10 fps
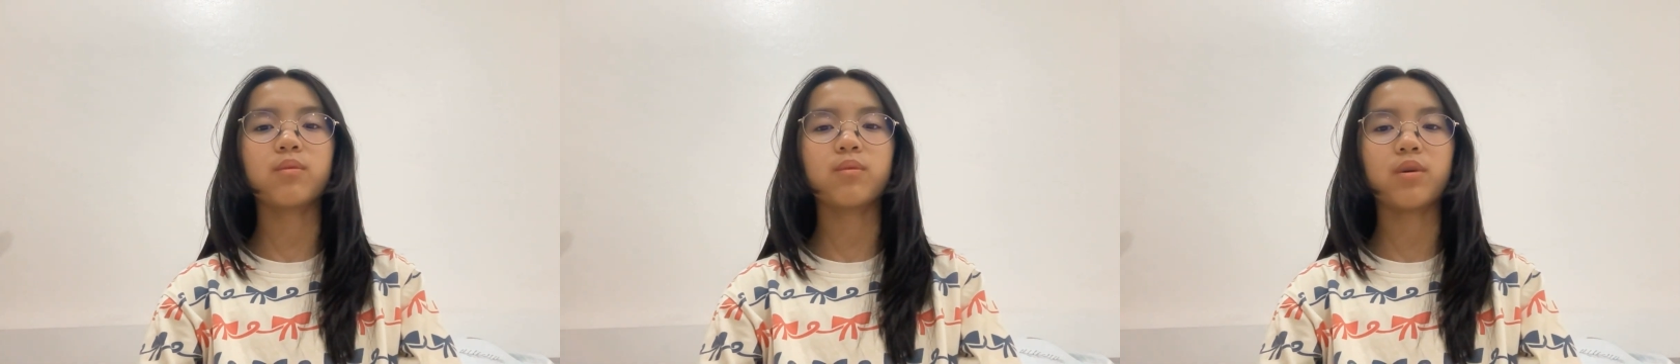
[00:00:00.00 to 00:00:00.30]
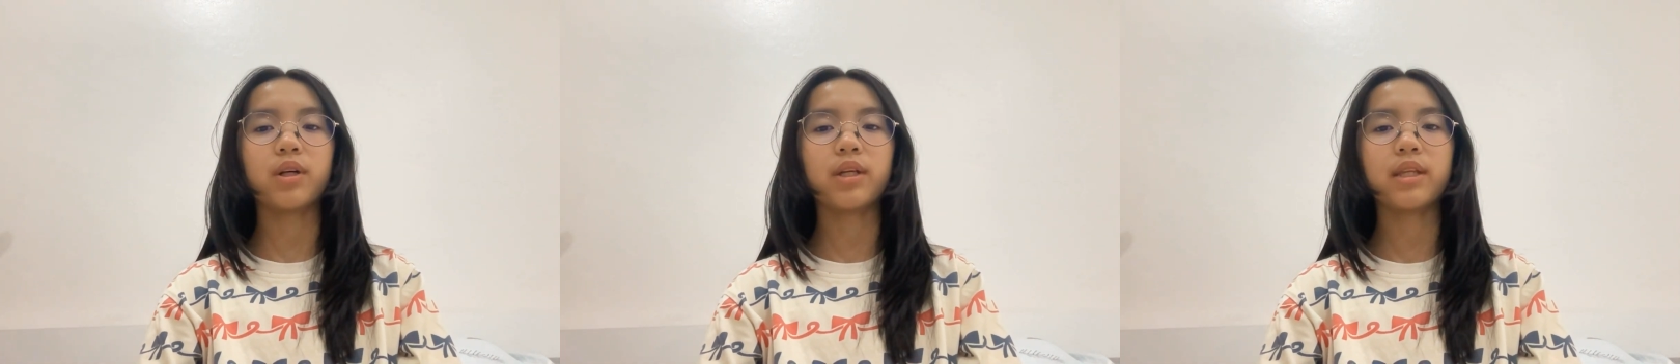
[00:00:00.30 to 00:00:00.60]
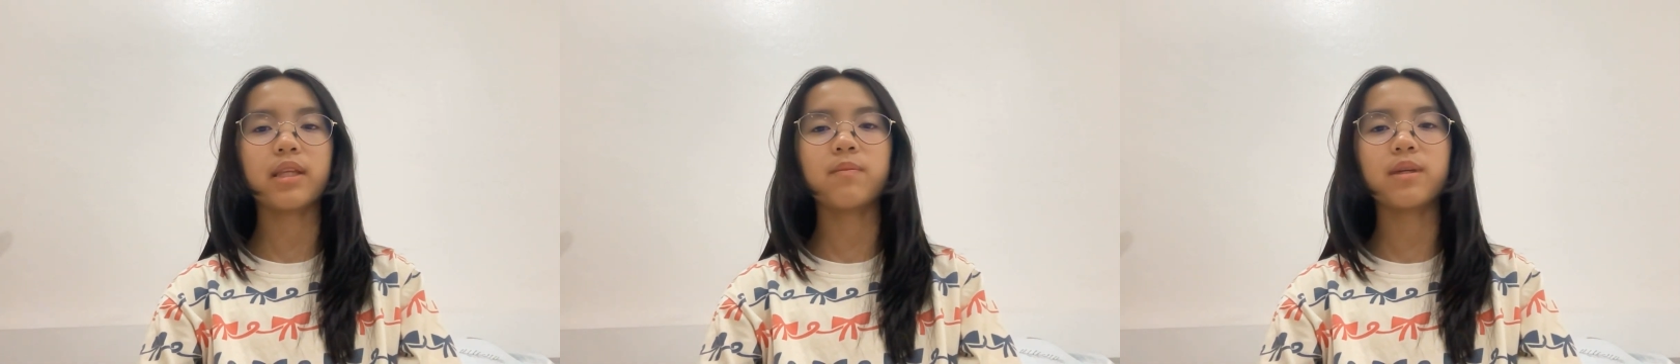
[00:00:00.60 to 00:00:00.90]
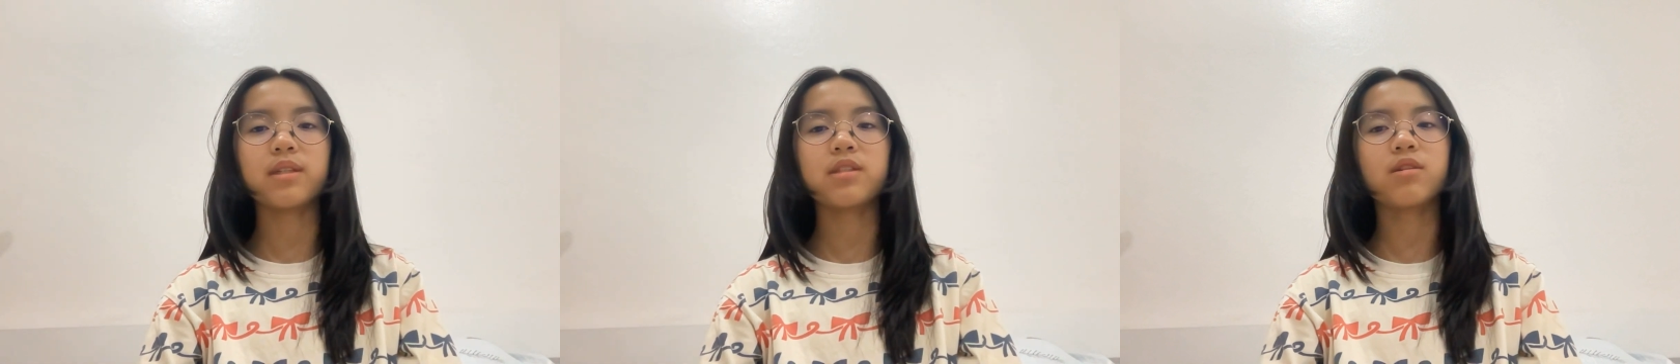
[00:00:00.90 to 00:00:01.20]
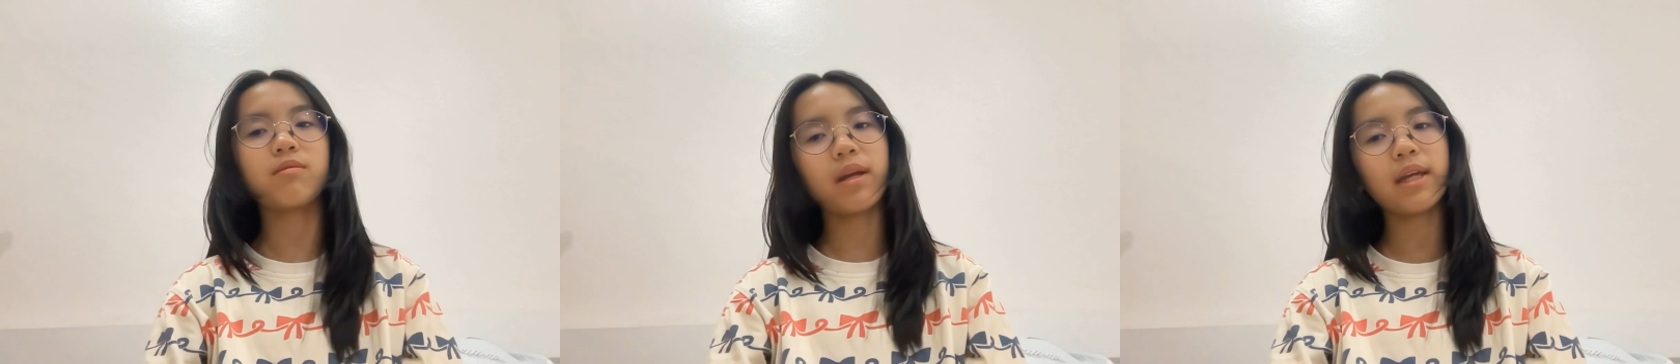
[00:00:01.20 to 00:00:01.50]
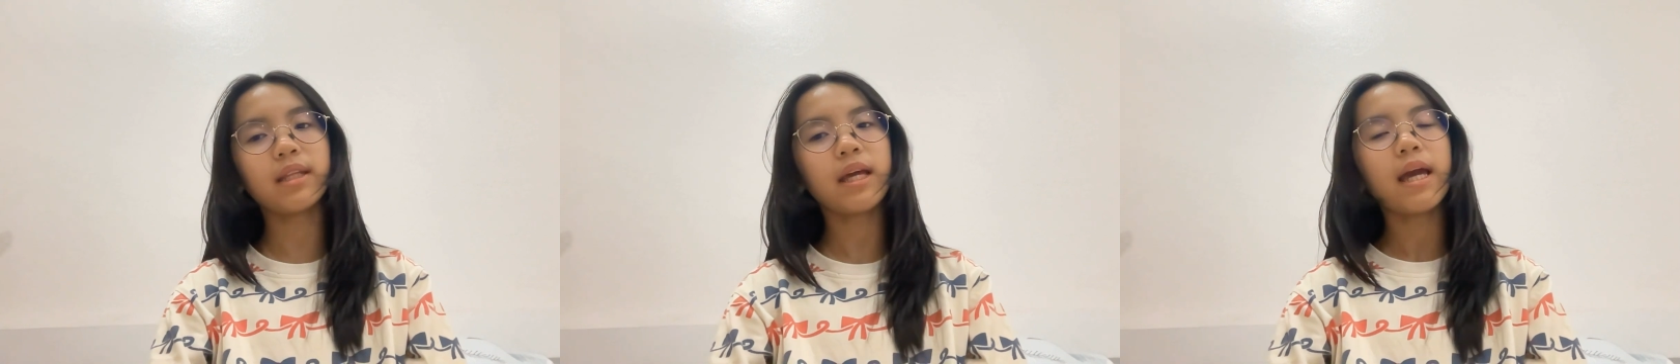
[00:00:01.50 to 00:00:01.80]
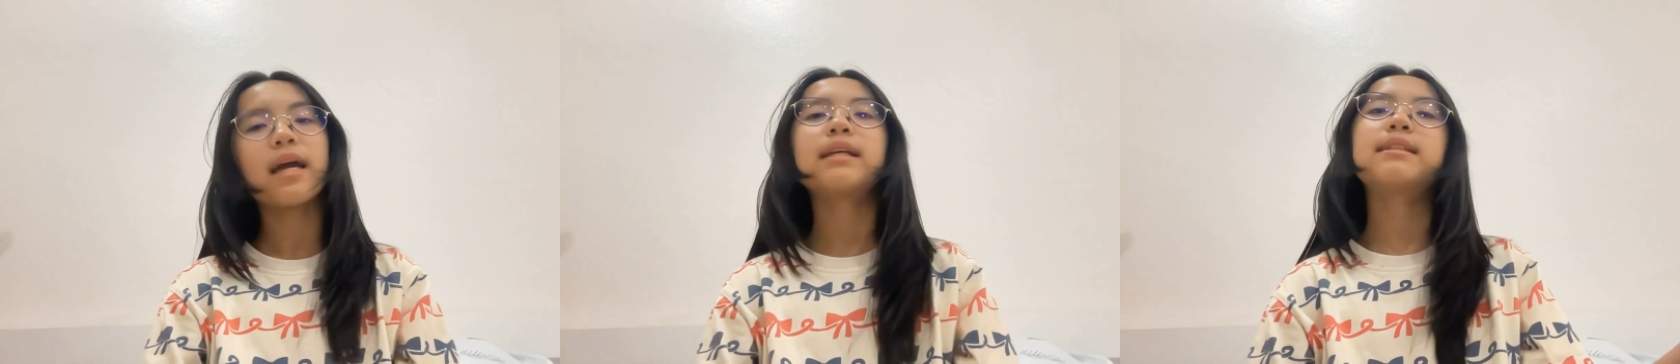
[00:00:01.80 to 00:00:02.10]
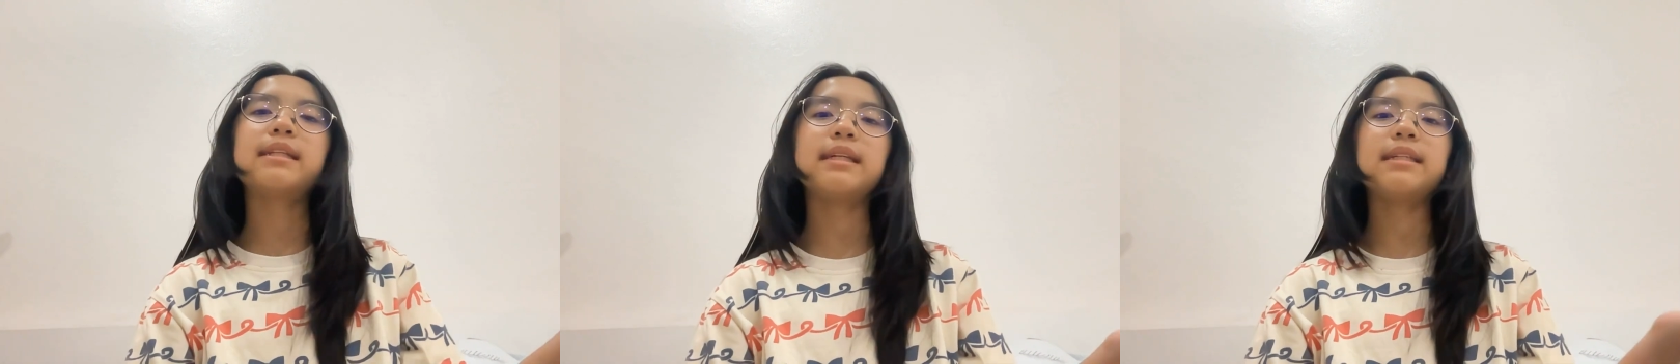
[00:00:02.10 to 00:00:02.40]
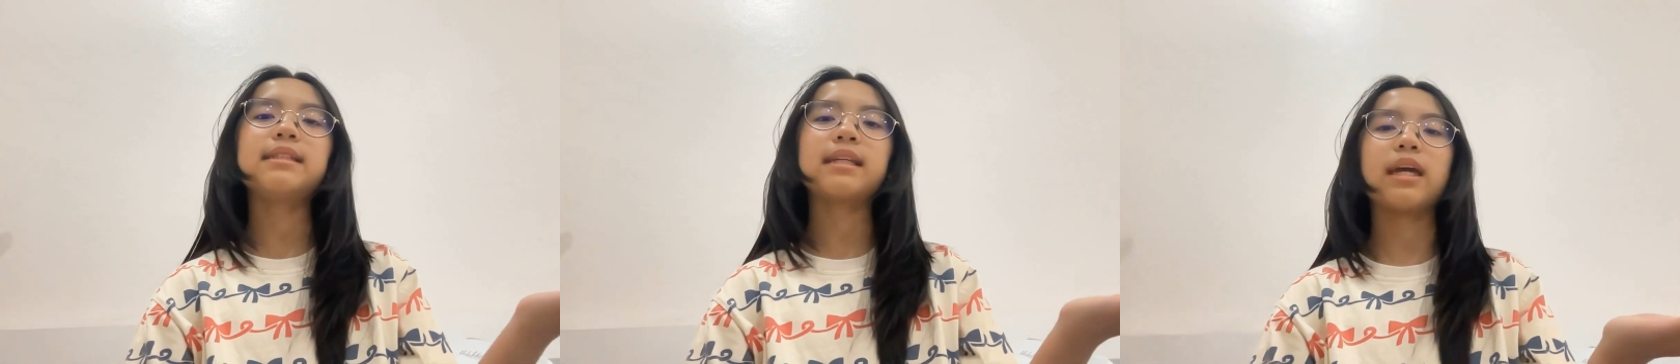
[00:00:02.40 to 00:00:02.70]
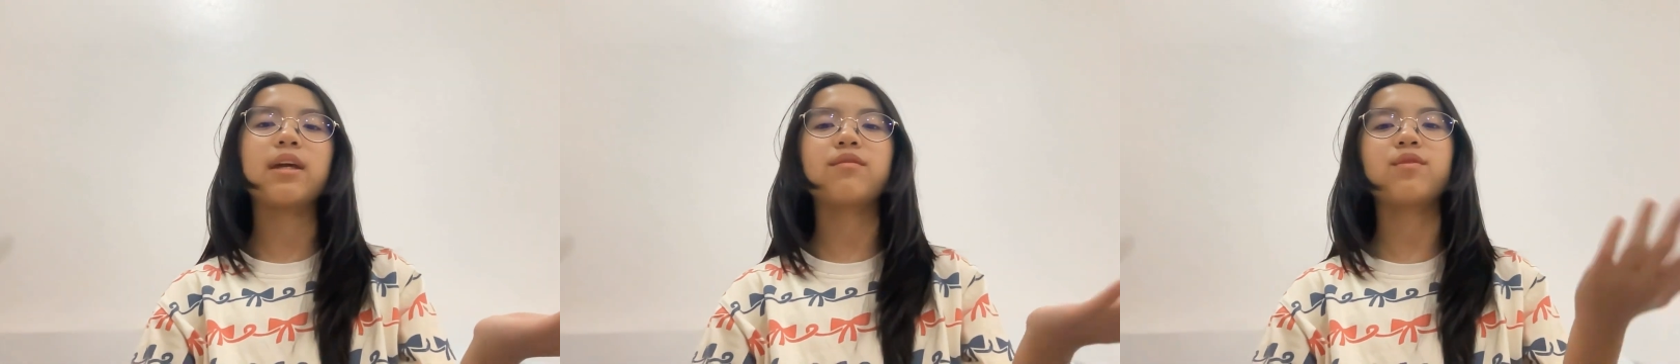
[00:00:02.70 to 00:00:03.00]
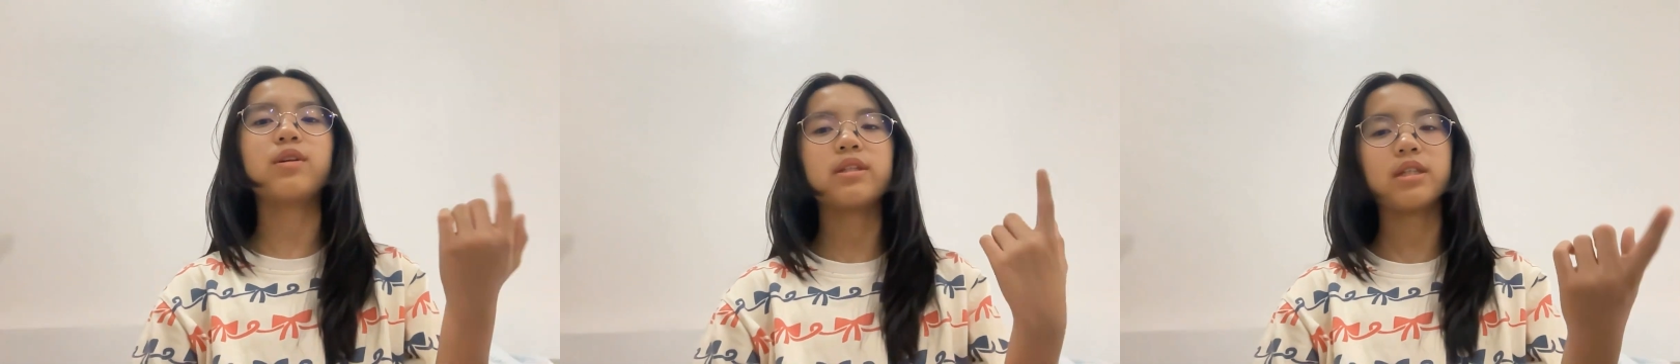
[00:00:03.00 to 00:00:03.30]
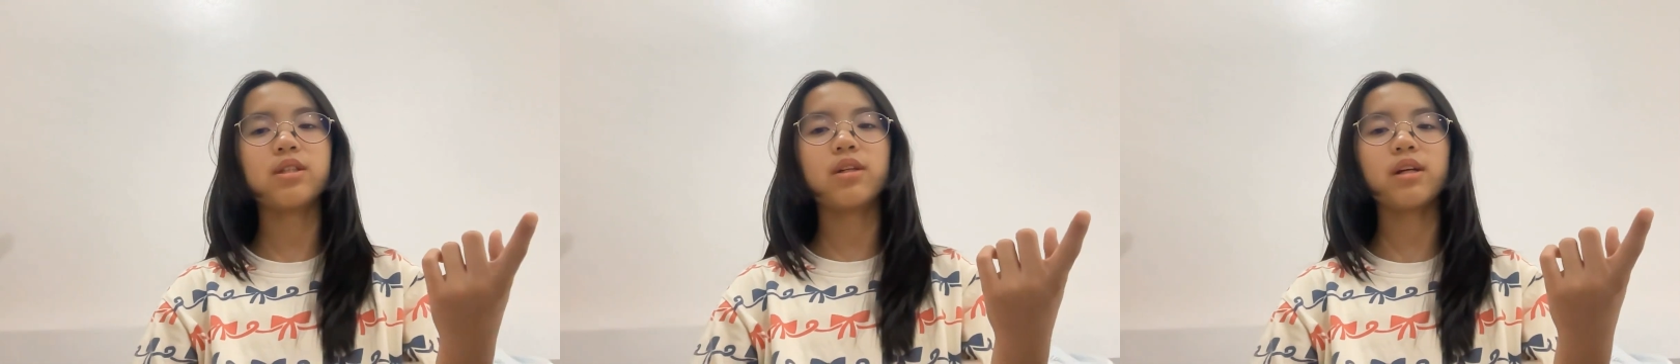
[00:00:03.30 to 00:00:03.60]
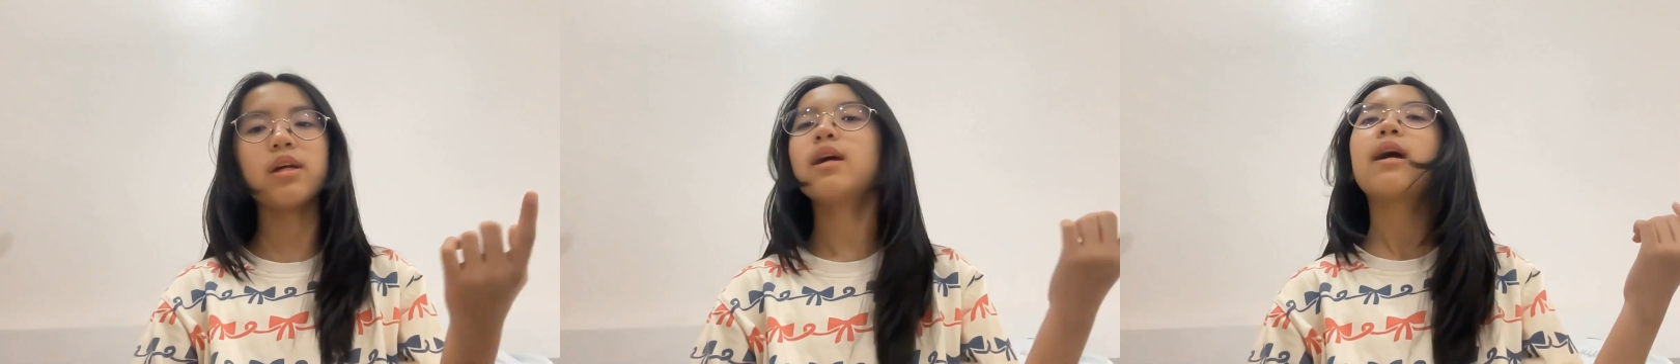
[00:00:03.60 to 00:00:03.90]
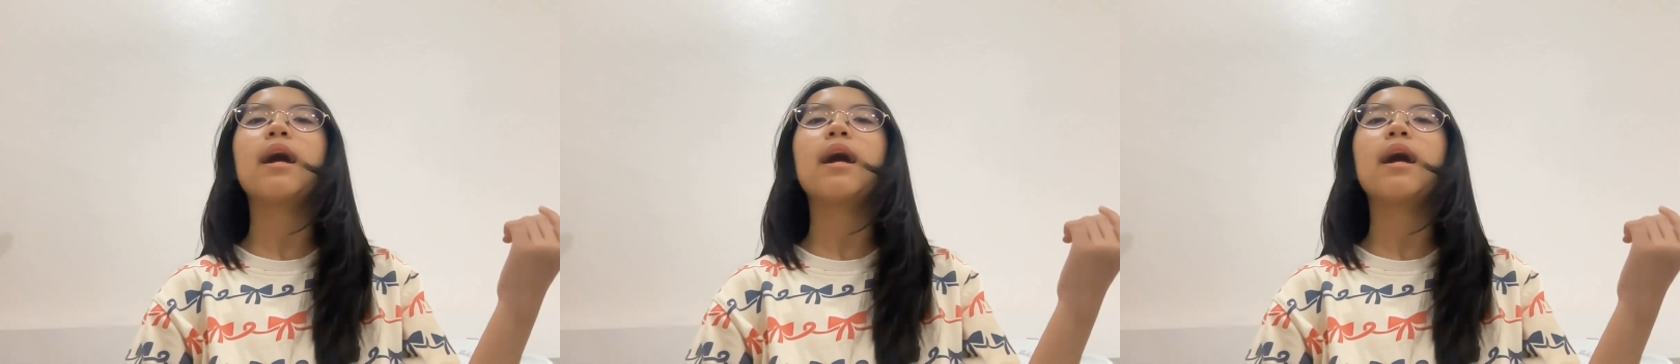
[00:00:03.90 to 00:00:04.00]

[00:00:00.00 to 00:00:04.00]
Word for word: word that means the rain. T stand for teacher.